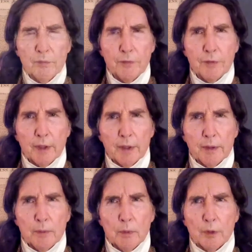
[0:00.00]

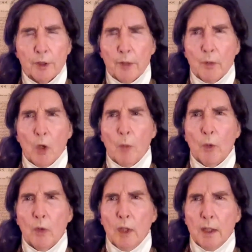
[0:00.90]
you look at a
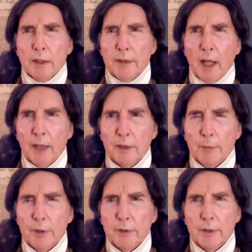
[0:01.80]
normal
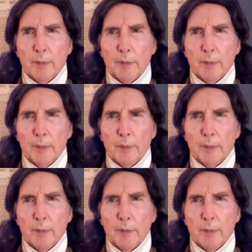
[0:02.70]
document,